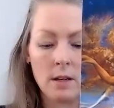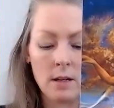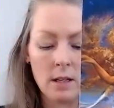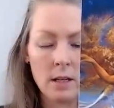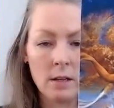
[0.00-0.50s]

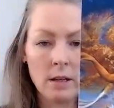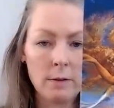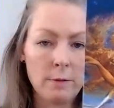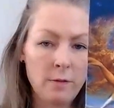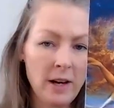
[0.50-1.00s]
I get a lot of
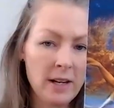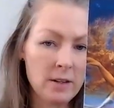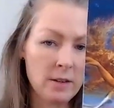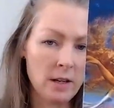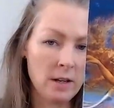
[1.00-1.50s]

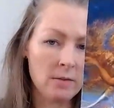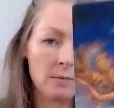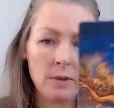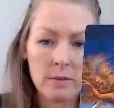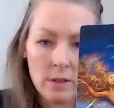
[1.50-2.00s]
fire there.
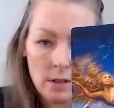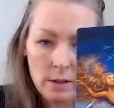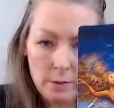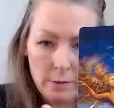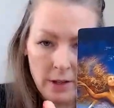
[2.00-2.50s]
I see a lot
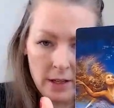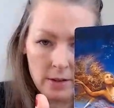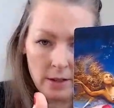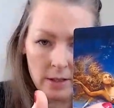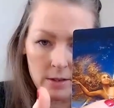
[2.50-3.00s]
of
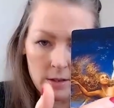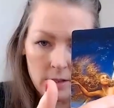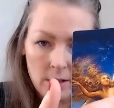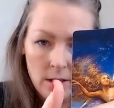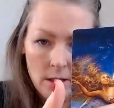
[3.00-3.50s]
fire
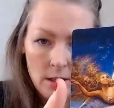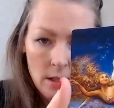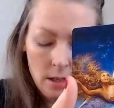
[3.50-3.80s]
underneath it.